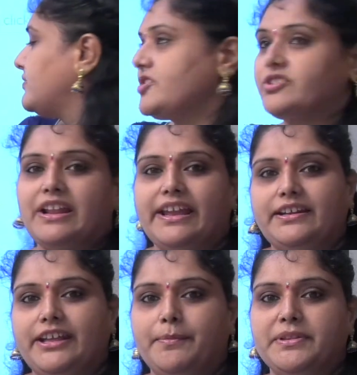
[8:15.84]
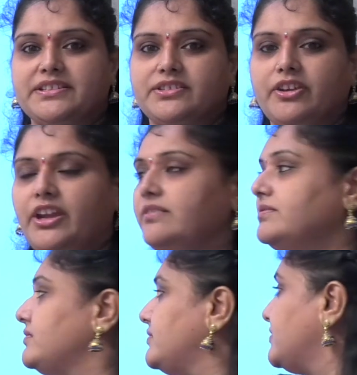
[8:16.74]
Select tables. Okay,
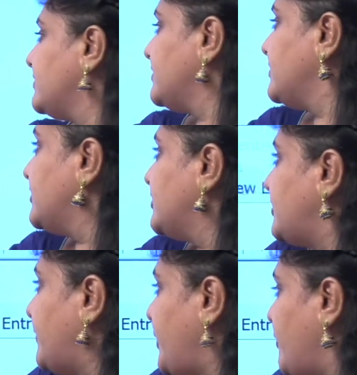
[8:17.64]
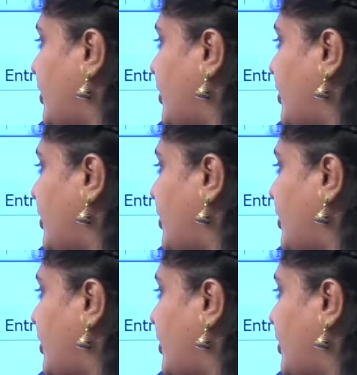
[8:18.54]
so if you